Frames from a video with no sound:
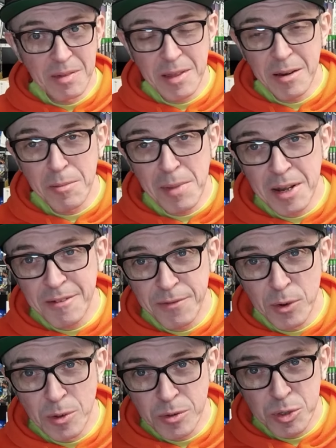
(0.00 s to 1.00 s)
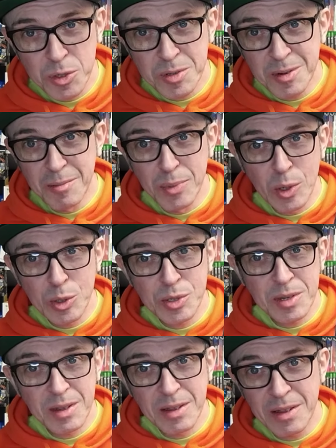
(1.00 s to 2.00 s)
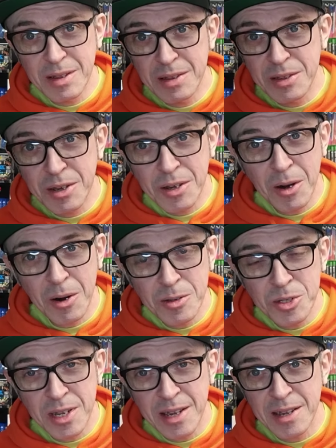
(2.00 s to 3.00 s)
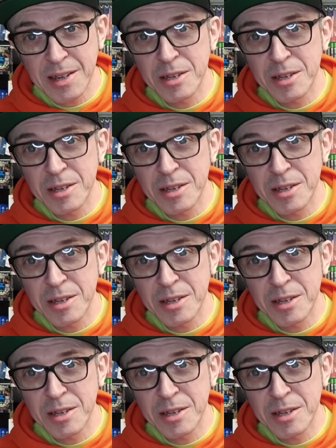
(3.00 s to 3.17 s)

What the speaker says: There are many faults, but you can't say